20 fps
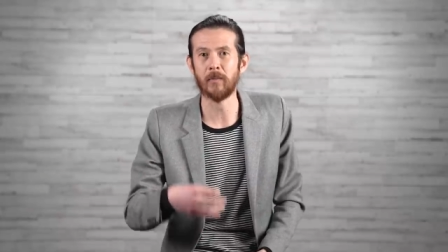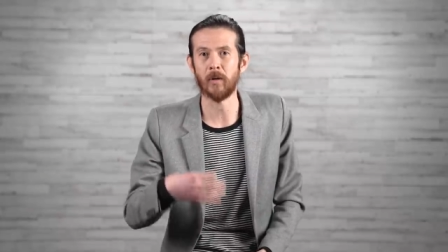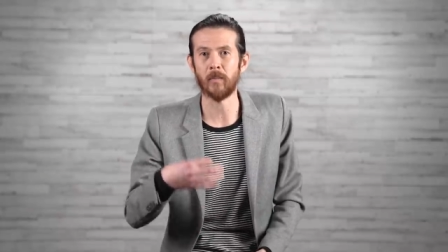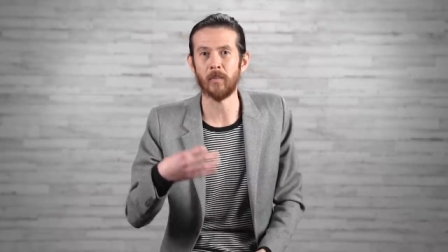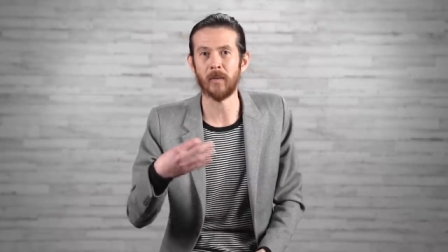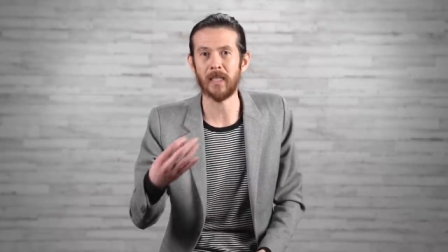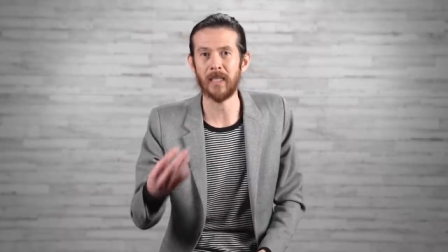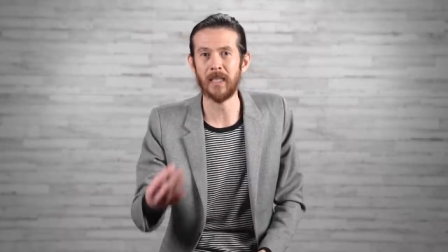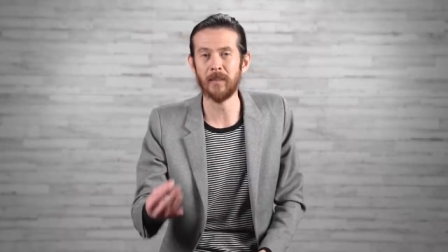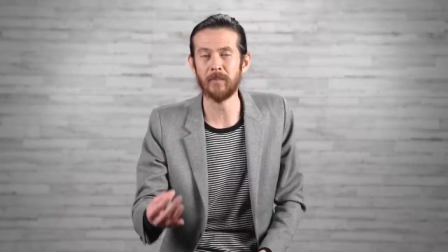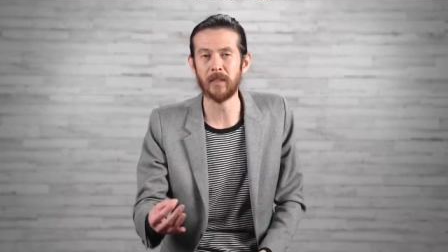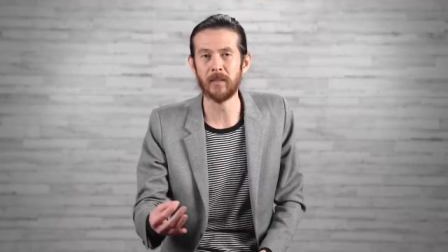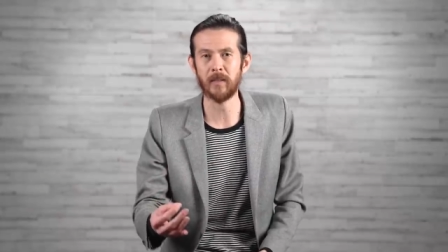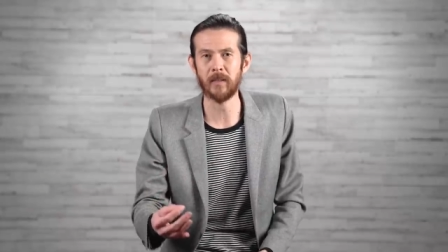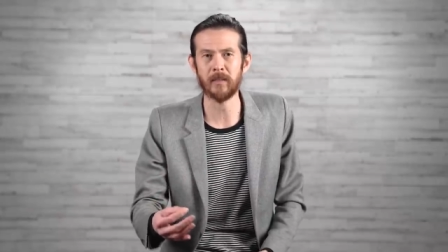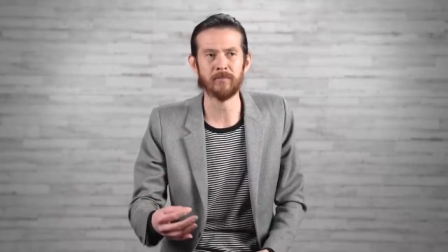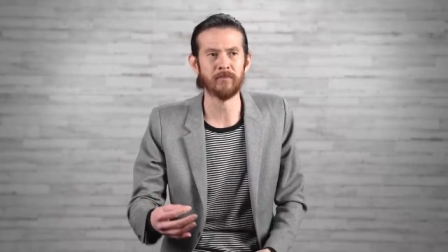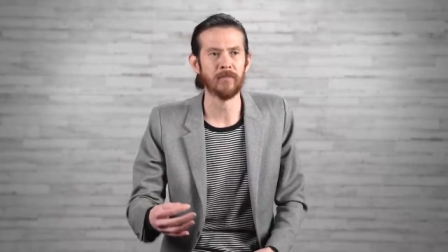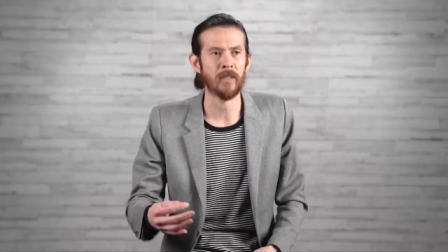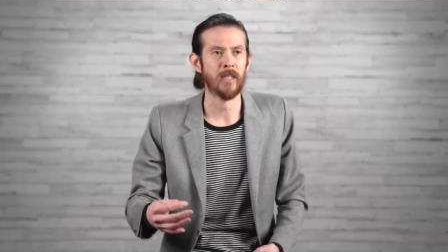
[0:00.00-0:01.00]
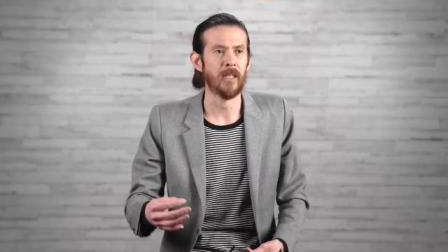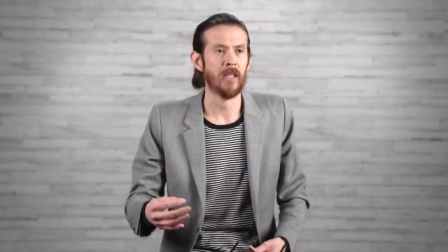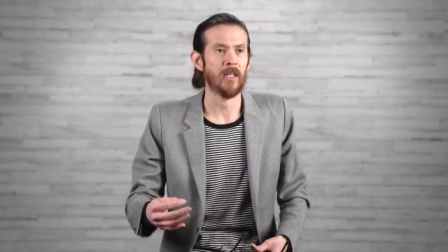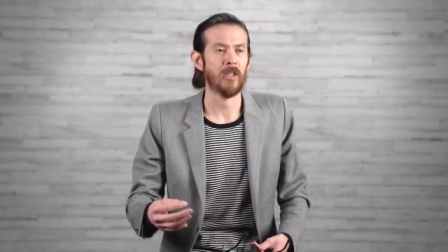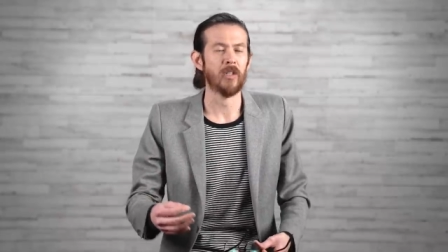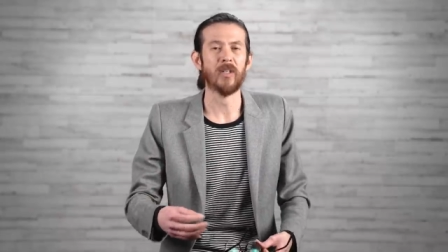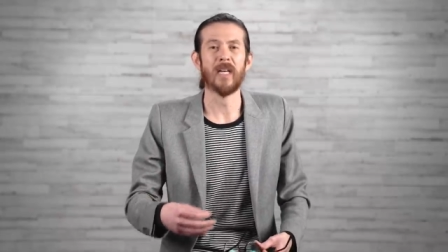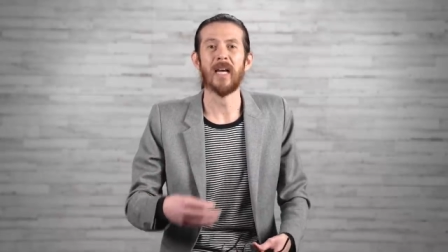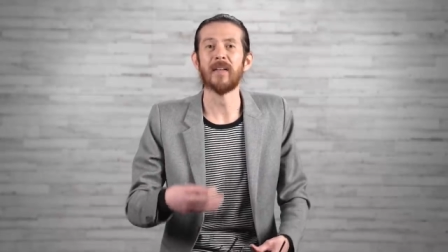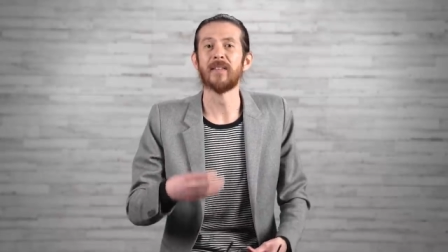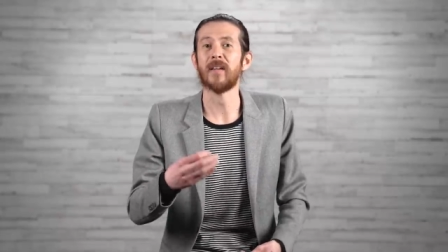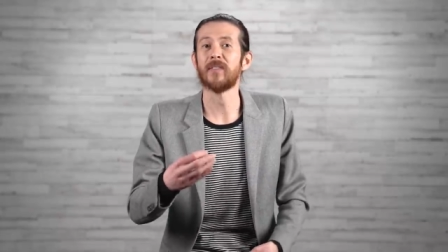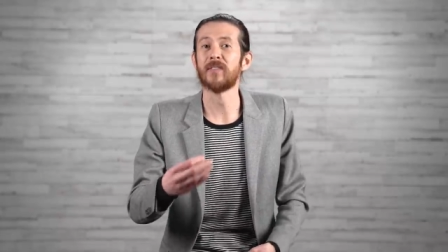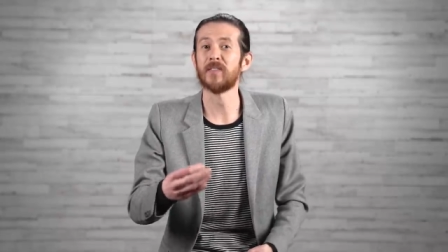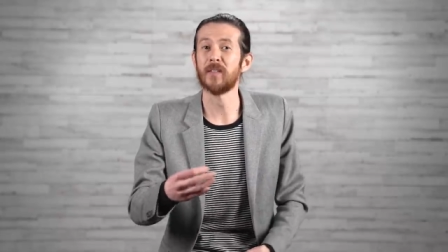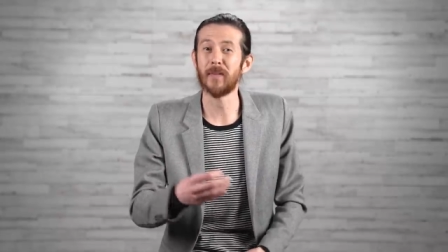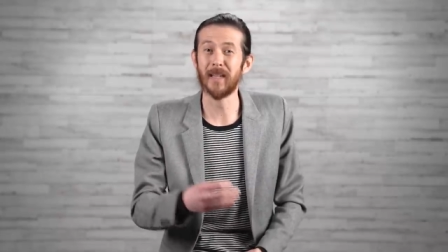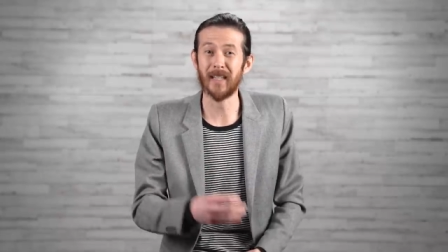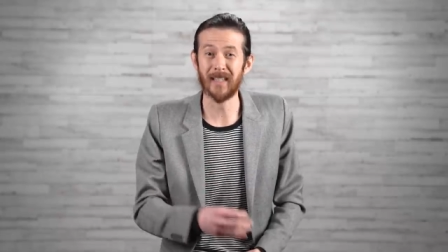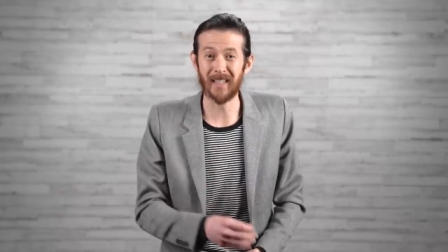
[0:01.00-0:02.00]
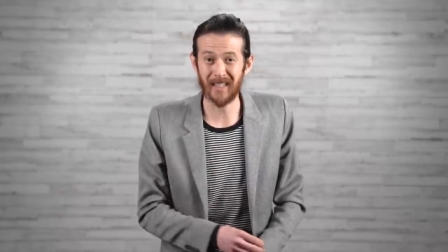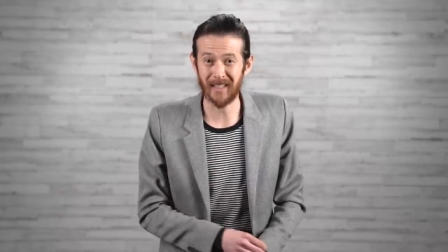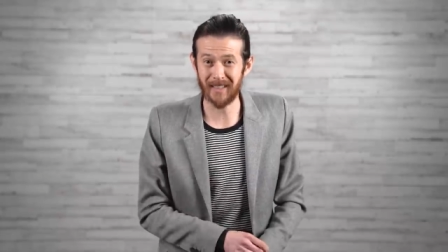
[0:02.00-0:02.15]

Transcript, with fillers: or molybdenum. You have to have somebody that